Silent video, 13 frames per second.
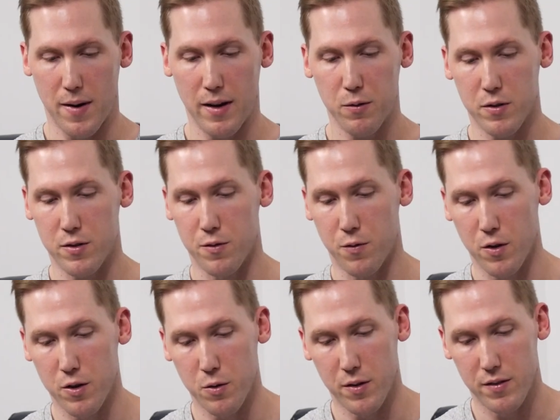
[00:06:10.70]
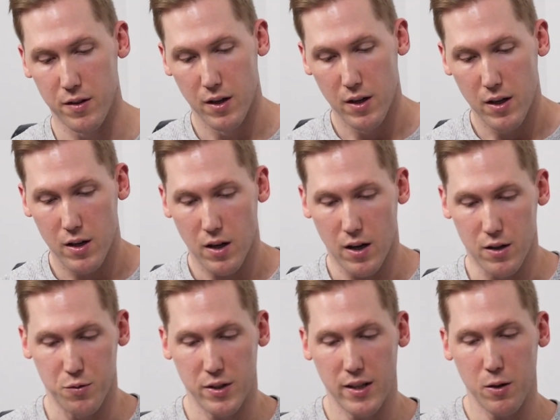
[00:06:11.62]
next question for you is,
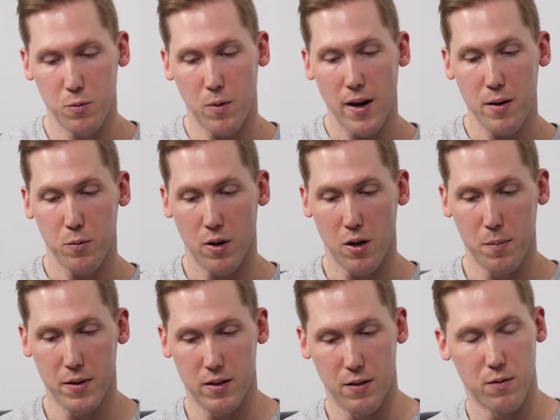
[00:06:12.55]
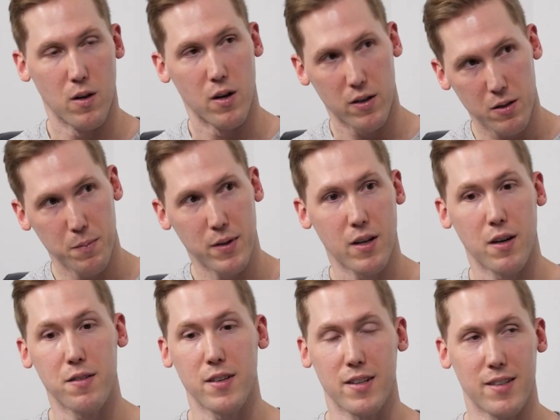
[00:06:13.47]
drinking wine will help me live longer
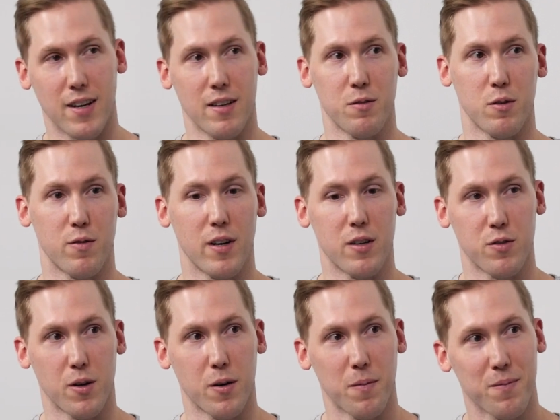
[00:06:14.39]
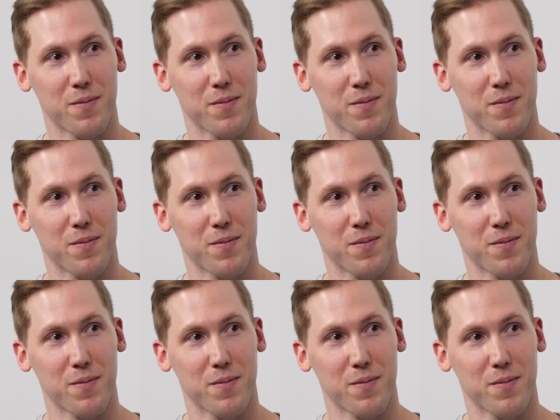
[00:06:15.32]
because it contains resveratrol.